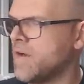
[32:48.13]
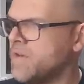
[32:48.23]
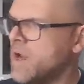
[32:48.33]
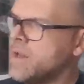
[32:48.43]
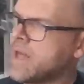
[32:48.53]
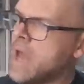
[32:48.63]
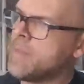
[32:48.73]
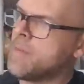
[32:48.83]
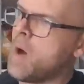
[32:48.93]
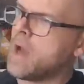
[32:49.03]
I think the only game
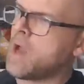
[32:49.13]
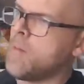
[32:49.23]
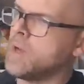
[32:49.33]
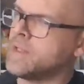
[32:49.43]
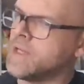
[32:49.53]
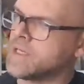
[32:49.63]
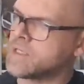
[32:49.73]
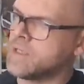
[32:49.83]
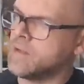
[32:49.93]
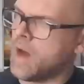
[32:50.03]
that might have come on a disc